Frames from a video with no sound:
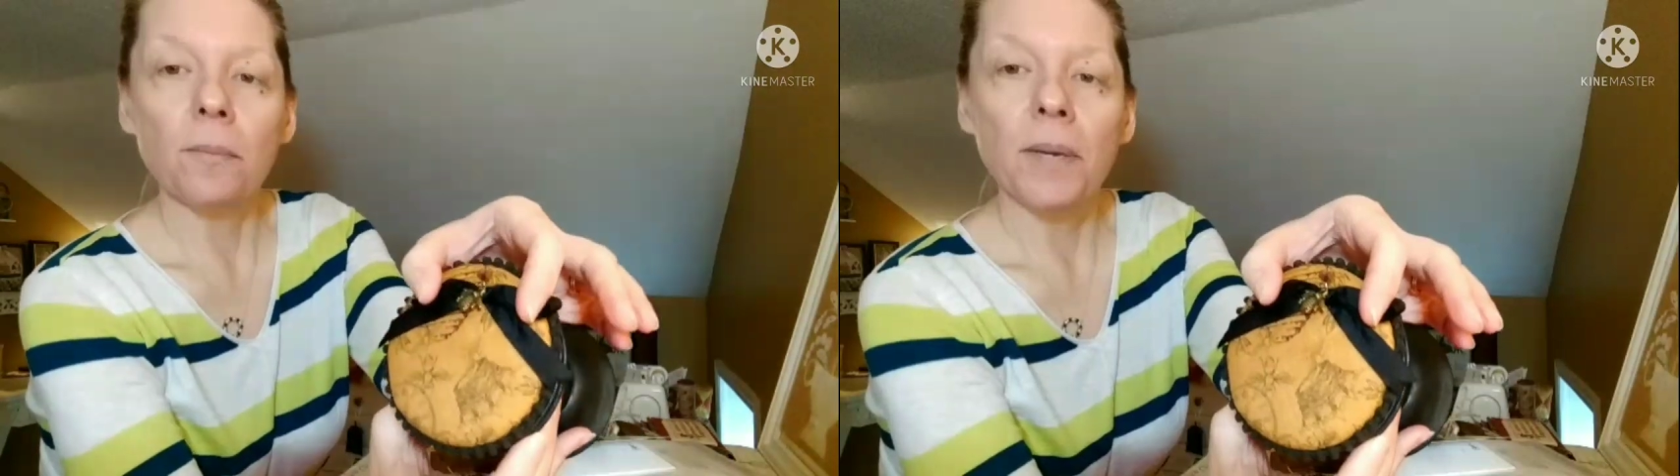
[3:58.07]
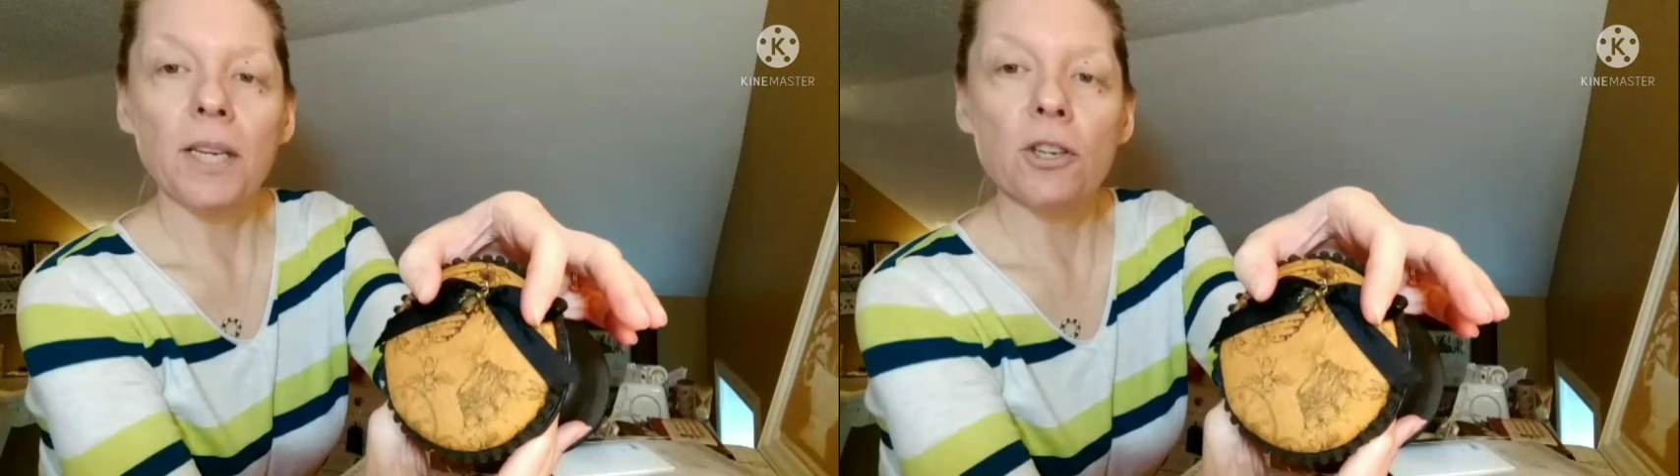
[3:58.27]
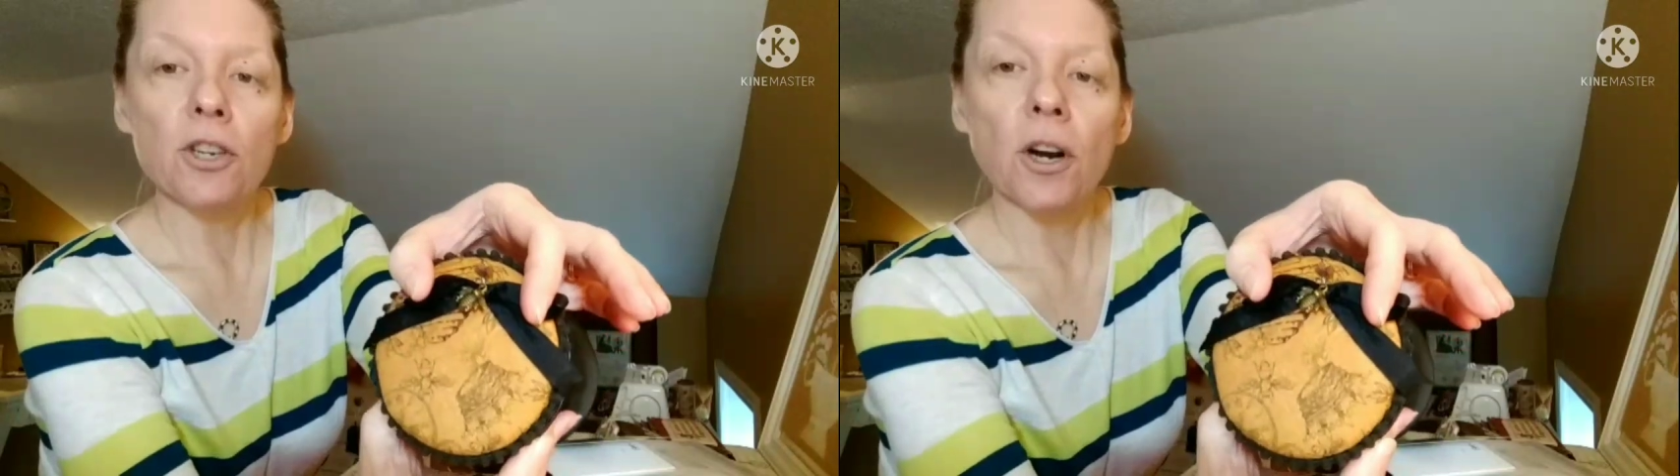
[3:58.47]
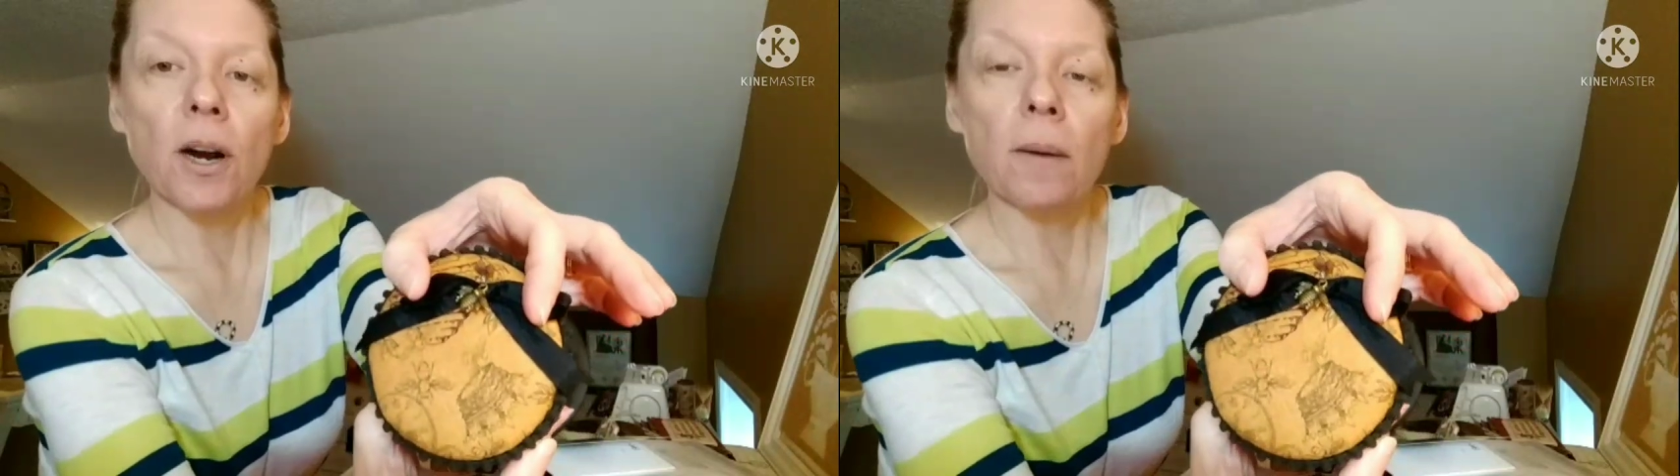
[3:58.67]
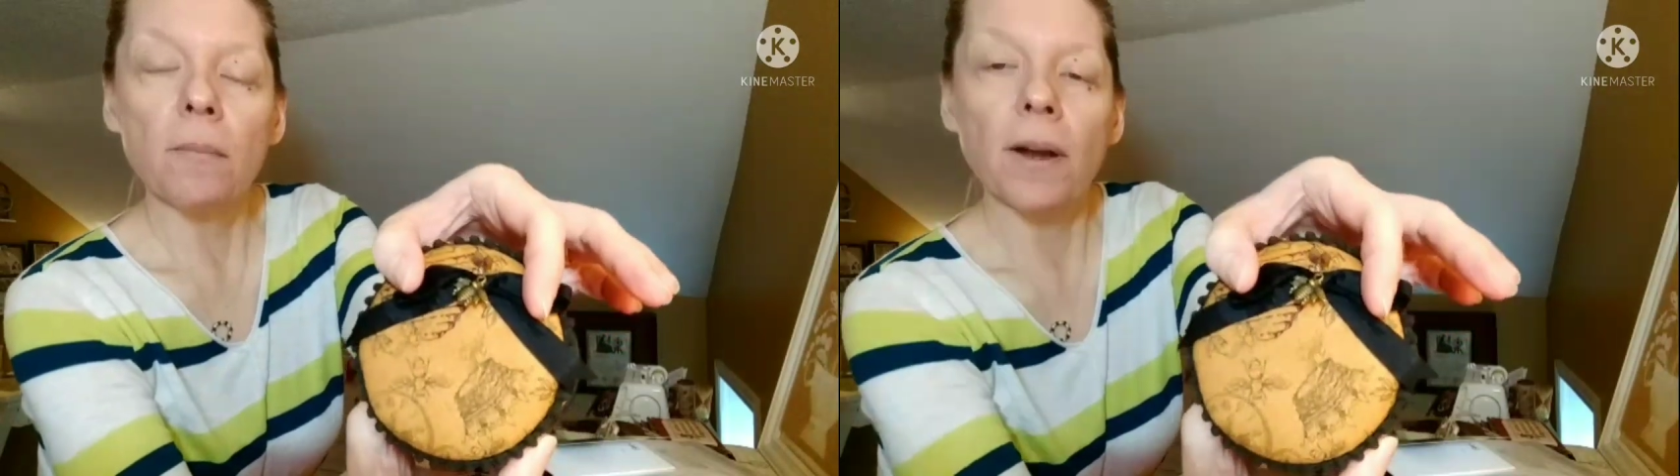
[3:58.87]
bee
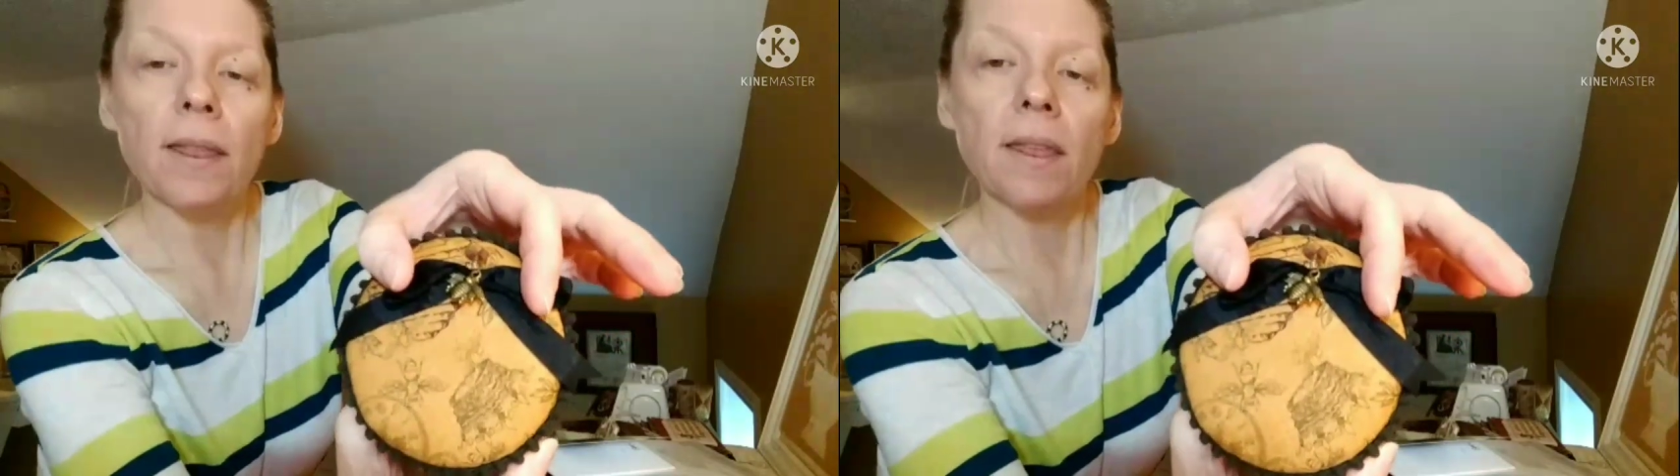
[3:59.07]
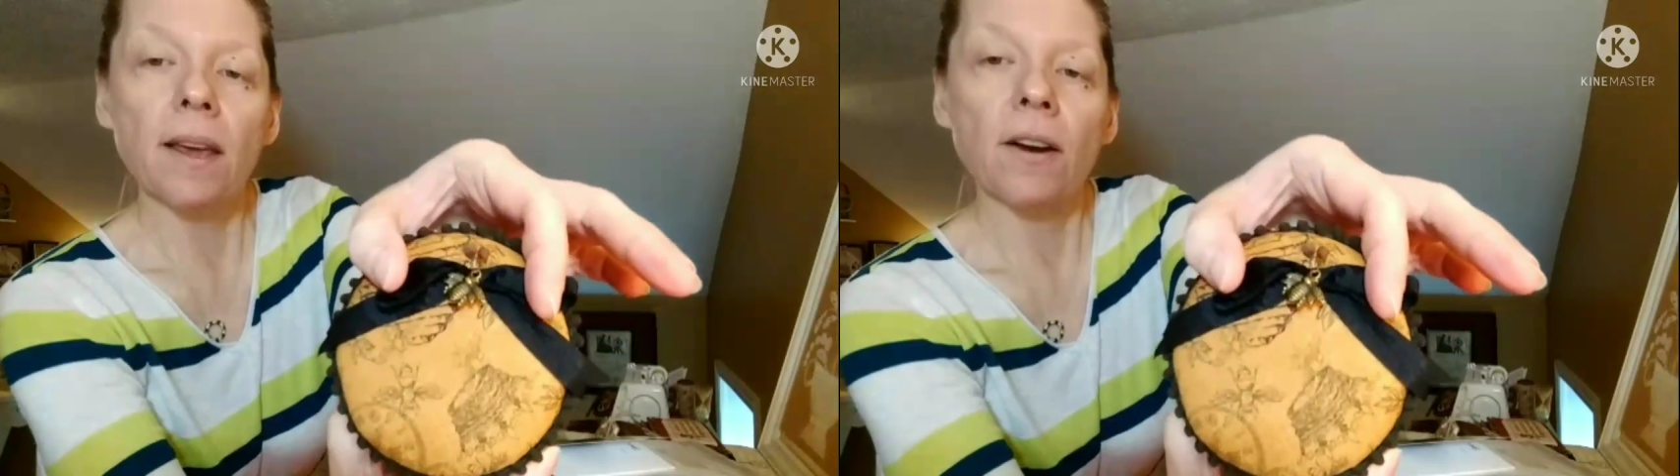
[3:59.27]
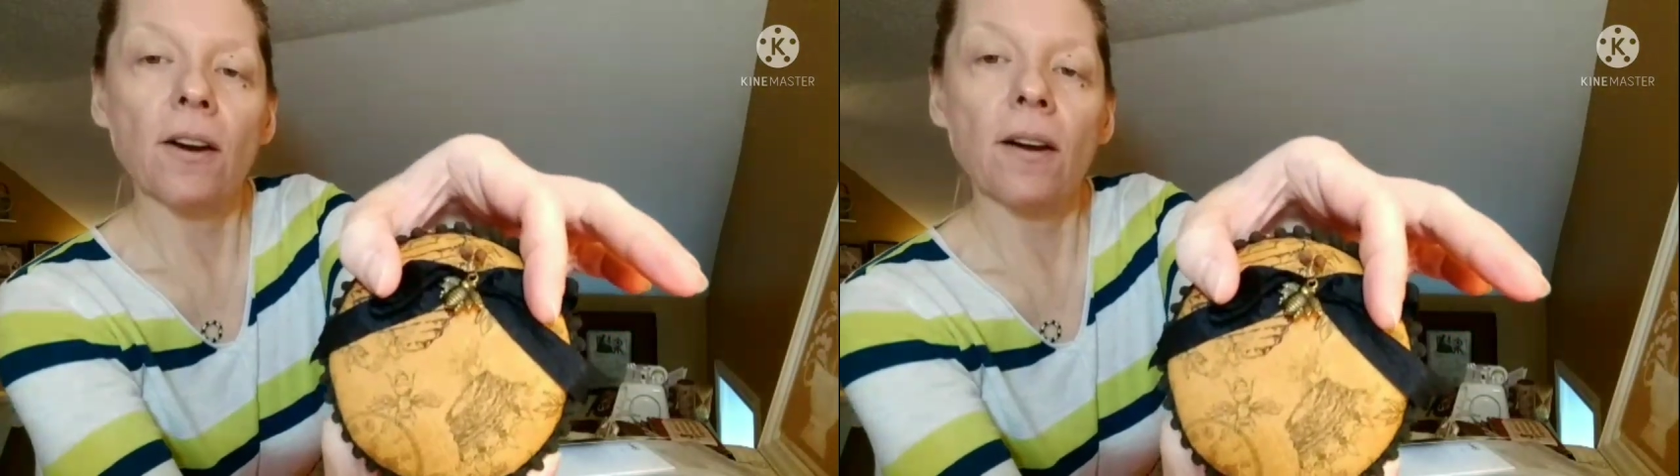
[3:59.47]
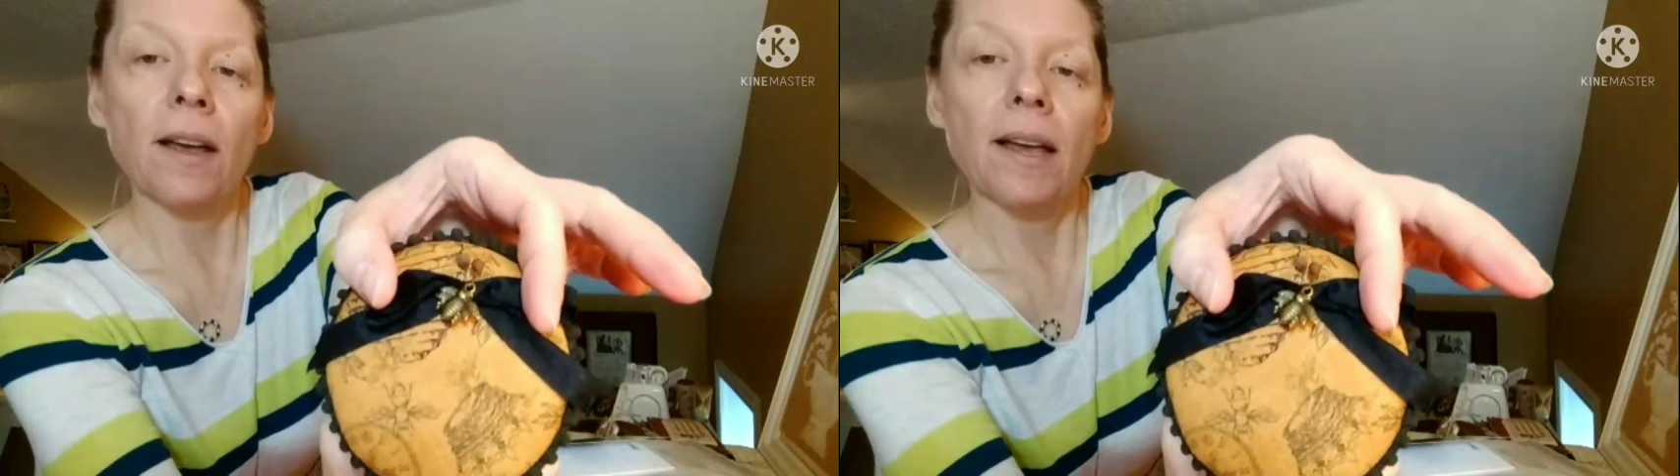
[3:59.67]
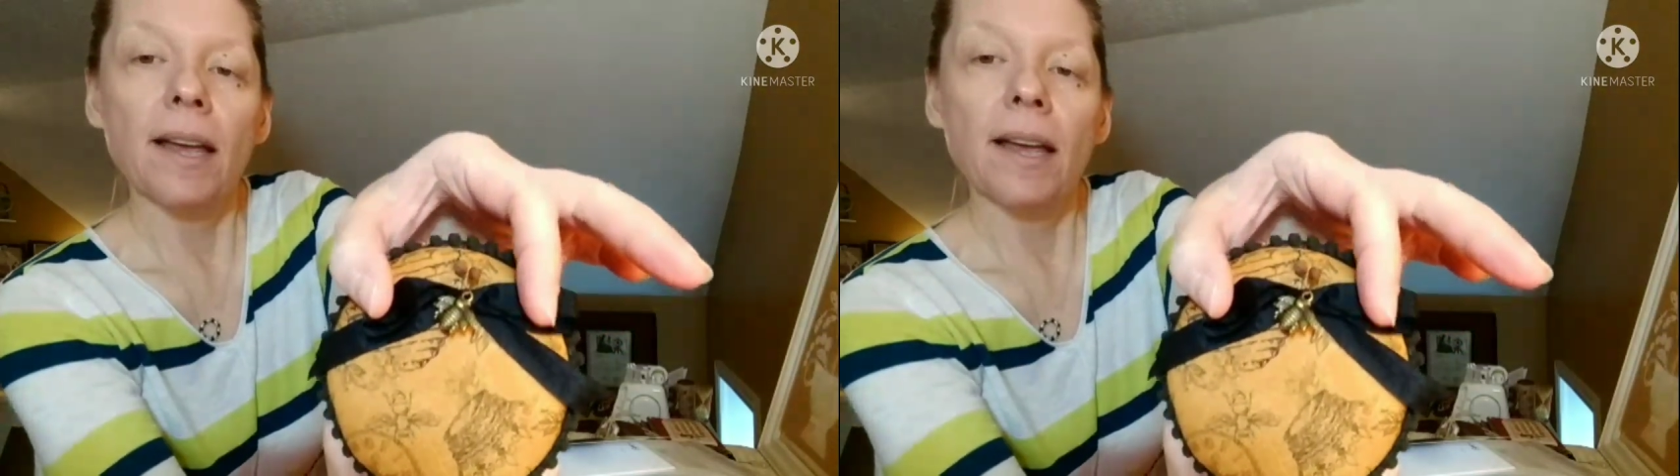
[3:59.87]
charm right there.